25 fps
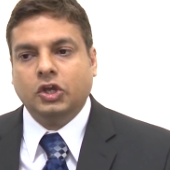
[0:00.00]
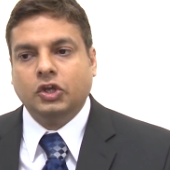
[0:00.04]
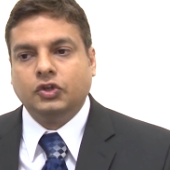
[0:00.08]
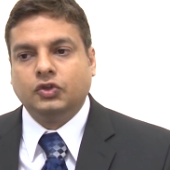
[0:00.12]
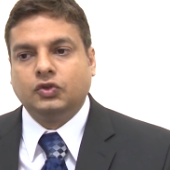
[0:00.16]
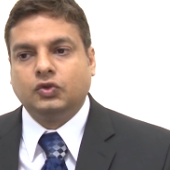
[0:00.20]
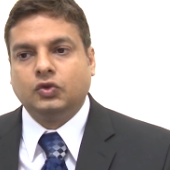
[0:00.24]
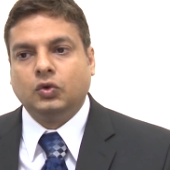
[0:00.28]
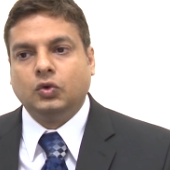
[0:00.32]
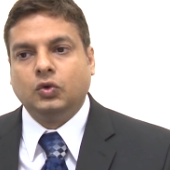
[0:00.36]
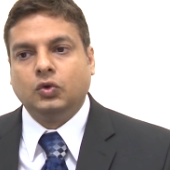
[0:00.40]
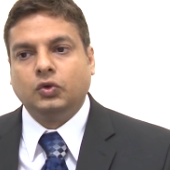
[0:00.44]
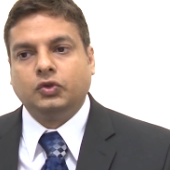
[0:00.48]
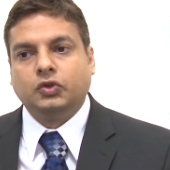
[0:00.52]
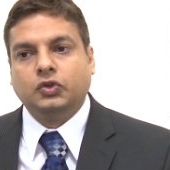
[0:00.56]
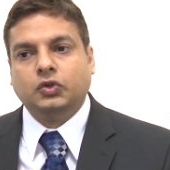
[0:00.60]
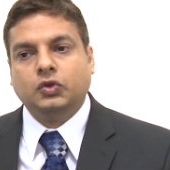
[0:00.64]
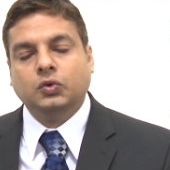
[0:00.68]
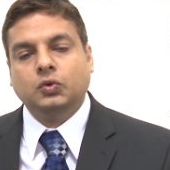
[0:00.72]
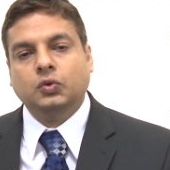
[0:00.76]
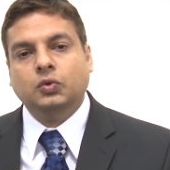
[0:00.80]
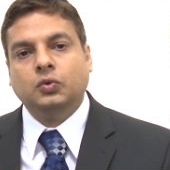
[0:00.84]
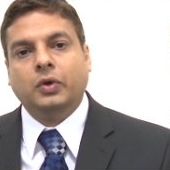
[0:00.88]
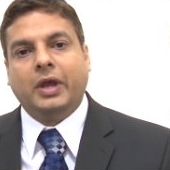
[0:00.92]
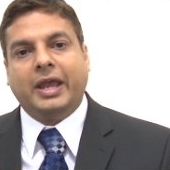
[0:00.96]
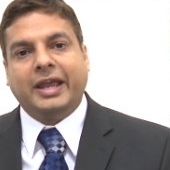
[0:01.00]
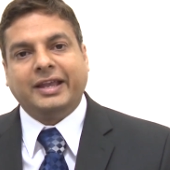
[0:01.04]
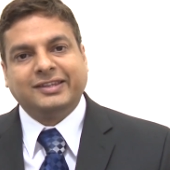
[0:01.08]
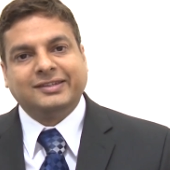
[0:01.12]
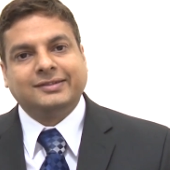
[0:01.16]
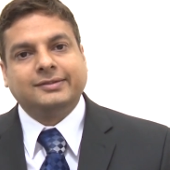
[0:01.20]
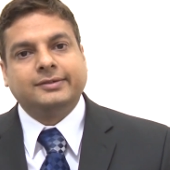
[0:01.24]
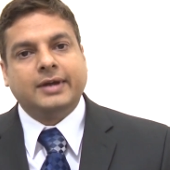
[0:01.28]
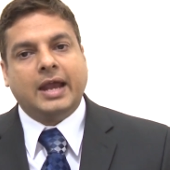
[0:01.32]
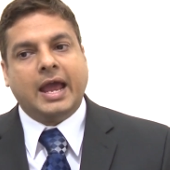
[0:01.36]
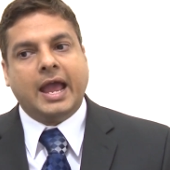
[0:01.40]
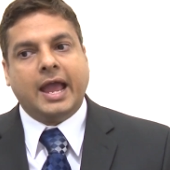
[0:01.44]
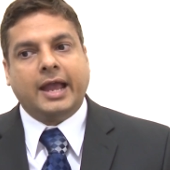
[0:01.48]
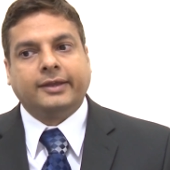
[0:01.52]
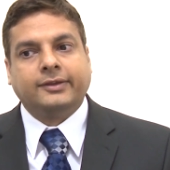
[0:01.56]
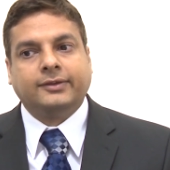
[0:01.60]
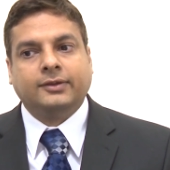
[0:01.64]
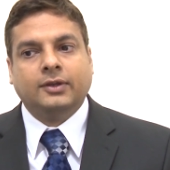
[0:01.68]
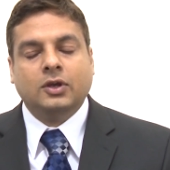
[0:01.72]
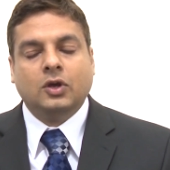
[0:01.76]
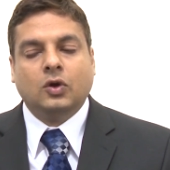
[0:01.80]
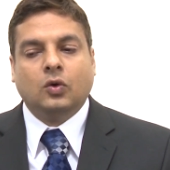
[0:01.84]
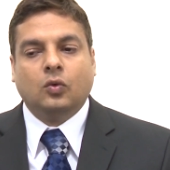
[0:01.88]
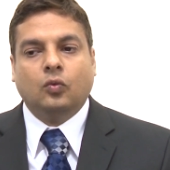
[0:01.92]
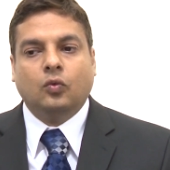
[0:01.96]
So two extracts
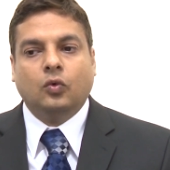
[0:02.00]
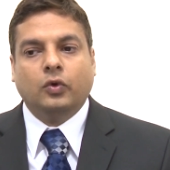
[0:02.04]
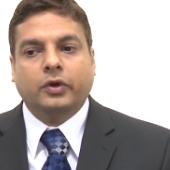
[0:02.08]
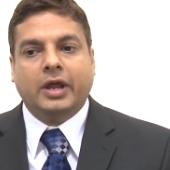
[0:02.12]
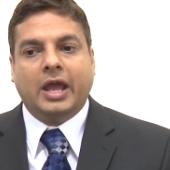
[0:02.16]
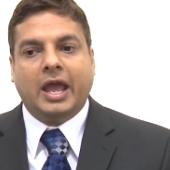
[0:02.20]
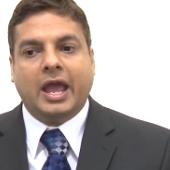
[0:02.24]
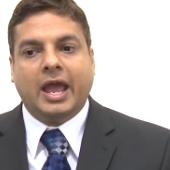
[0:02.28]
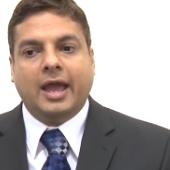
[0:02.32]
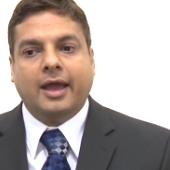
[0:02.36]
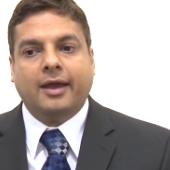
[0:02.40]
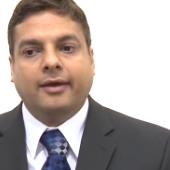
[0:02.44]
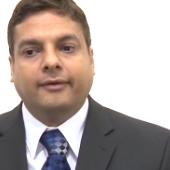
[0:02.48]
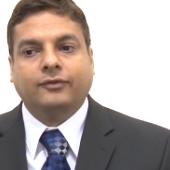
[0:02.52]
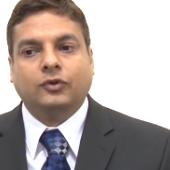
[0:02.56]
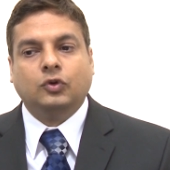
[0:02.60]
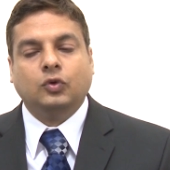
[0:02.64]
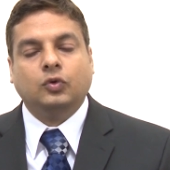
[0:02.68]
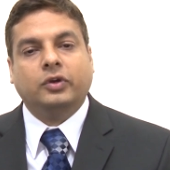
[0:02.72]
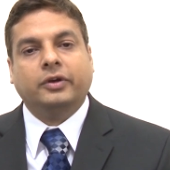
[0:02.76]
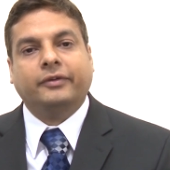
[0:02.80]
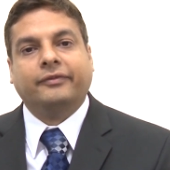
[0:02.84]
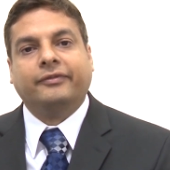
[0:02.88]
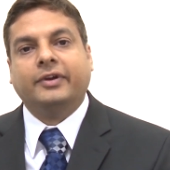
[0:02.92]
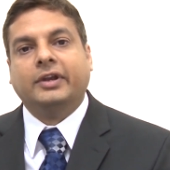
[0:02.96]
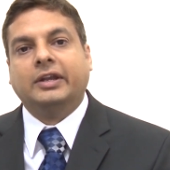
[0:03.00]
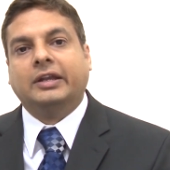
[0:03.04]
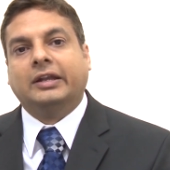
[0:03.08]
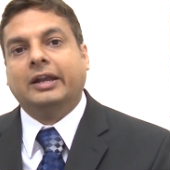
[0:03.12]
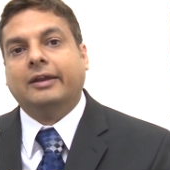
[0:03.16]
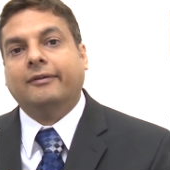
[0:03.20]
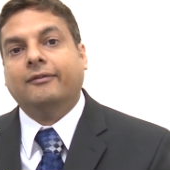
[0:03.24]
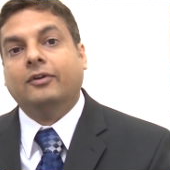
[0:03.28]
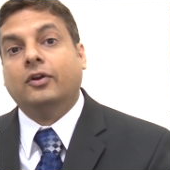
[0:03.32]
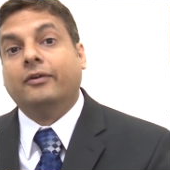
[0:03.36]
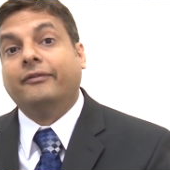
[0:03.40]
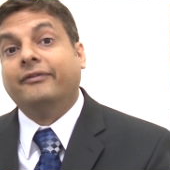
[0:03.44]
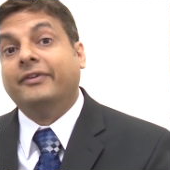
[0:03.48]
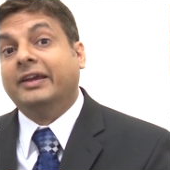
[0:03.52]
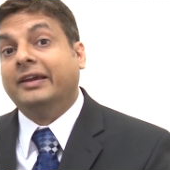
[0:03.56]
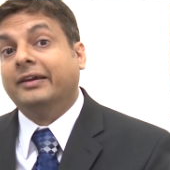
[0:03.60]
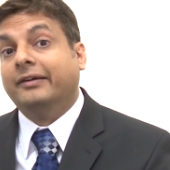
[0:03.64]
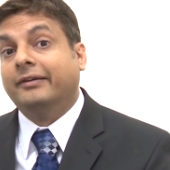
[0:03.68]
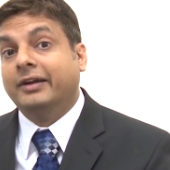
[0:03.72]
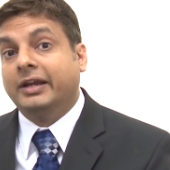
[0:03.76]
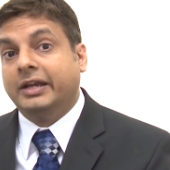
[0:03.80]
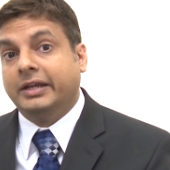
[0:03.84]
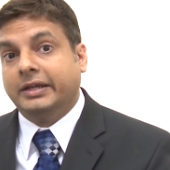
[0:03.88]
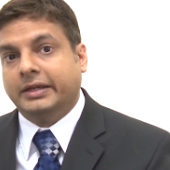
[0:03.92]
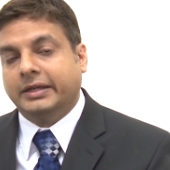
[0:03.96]
would have two different level of
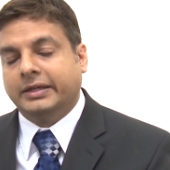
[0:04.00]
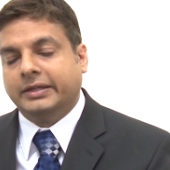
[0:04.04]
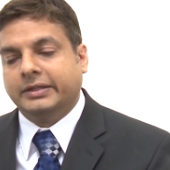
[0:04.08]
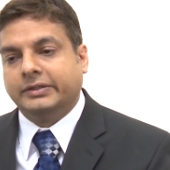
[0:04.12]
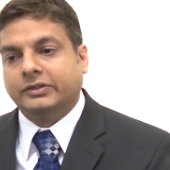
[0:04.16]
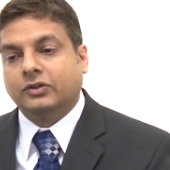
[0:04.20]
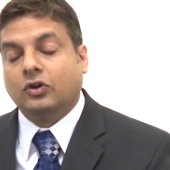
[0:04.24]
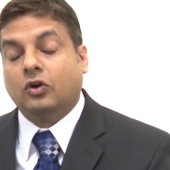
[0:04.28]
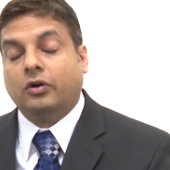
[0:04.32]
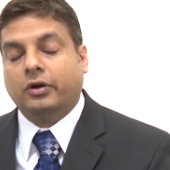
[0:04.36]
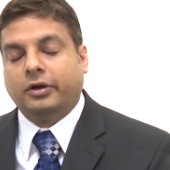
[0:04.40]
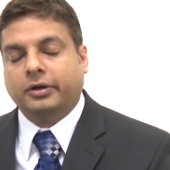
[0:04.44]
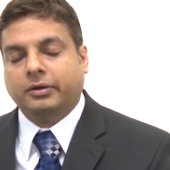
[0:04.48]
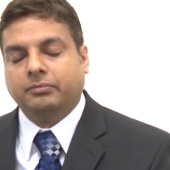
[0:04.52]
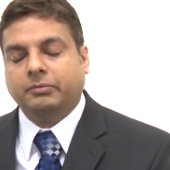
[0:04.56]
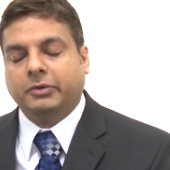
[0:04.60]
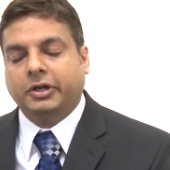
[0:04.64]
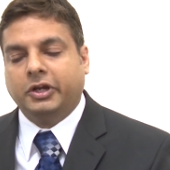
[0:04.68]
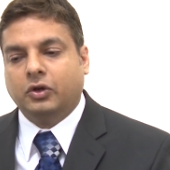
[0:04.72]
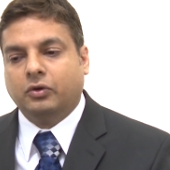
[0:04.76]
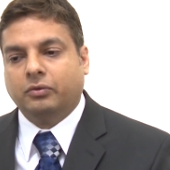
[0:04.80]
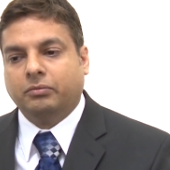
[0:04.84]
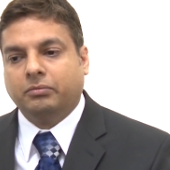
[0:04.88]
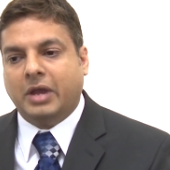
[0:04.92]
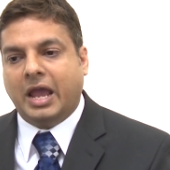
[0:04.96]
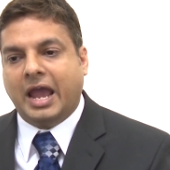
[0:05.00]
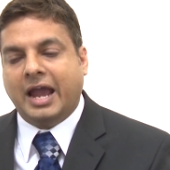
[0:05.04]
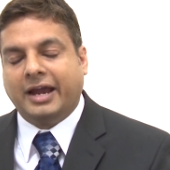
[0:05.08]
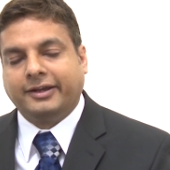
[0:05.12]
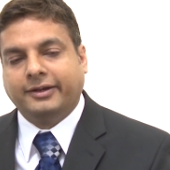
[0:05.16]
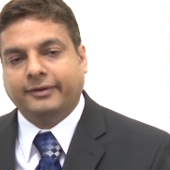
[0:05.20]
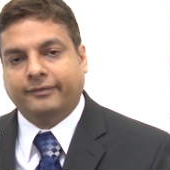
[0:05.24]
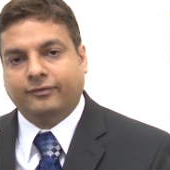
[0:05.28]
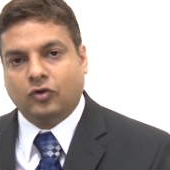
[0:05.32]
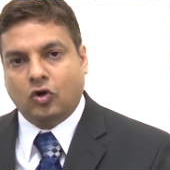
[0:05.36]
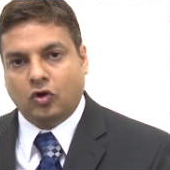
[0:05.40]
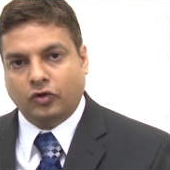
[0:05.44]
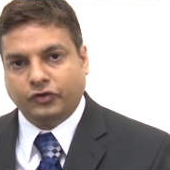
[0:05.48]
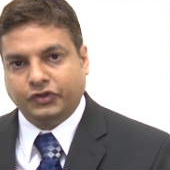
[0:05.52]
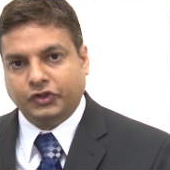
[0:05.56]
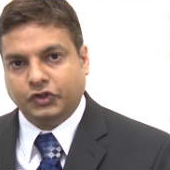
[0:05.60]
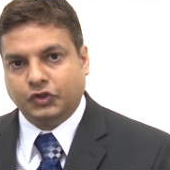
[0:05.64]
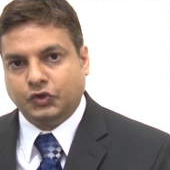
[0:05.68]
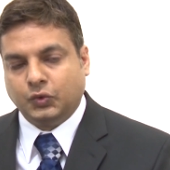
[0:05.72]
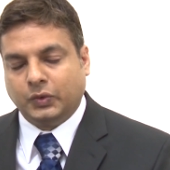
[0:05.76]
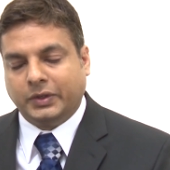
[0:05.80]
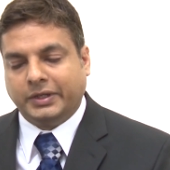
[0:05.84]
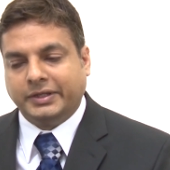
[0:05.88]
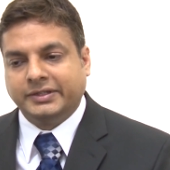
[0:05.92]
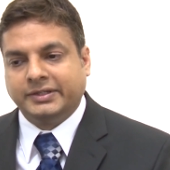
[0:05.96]
ingredients or you know active
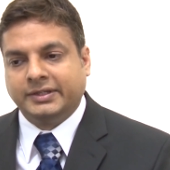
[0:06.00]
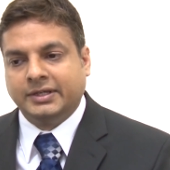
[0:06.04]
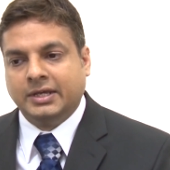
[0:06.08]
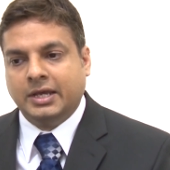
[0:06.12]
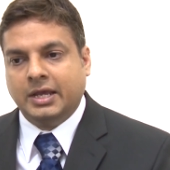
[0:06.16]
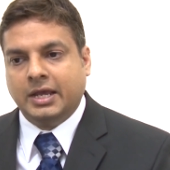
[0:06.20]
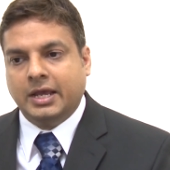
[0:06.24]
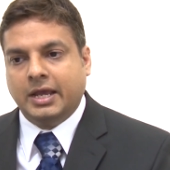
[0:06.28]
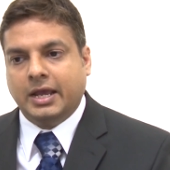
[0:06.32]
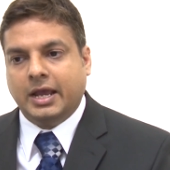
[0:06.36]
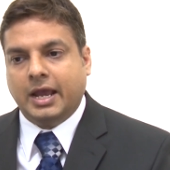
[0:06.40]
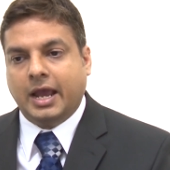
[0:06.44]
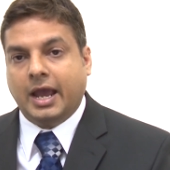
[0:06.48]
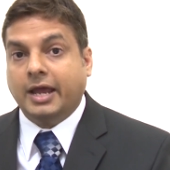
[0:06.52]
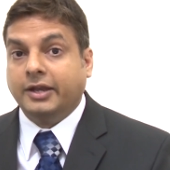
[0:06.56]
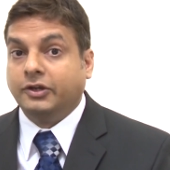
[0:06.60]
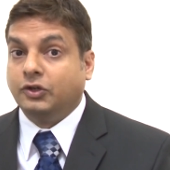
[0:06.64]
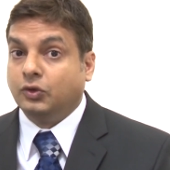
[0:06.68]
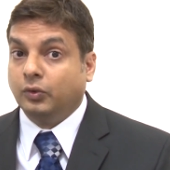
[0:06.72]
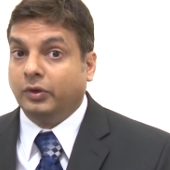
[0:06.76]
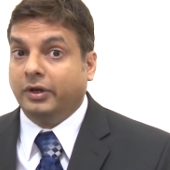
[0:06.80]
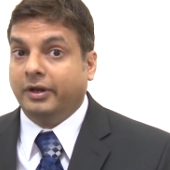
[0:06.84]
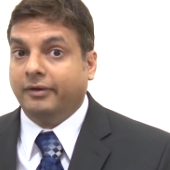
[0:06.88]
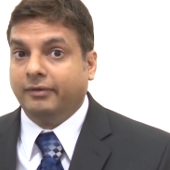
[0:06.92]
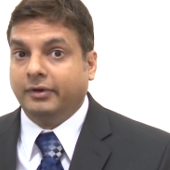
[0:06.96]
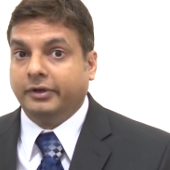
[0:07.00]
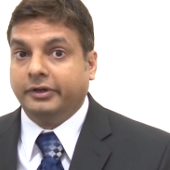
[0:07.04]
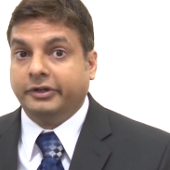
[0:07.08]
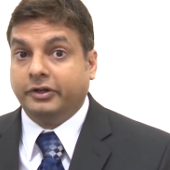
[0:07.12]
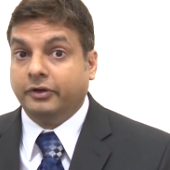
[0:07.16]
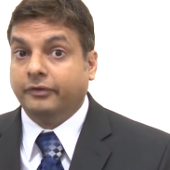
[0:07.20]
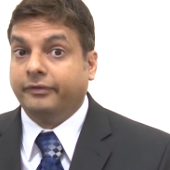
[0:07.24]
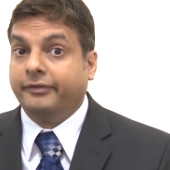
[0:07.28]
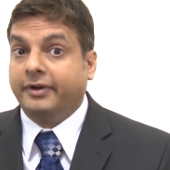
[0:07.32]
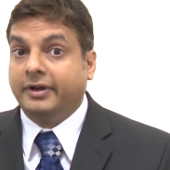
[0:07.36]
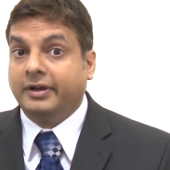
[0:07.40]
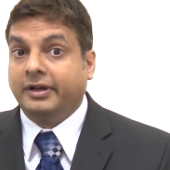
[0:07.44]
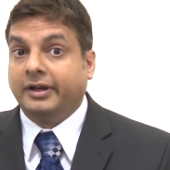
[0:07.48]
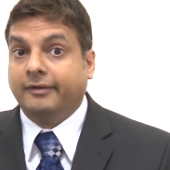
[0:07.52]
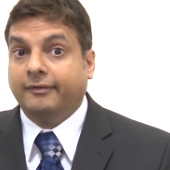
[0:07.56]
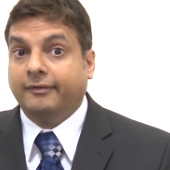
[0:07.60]
constituents and two level, different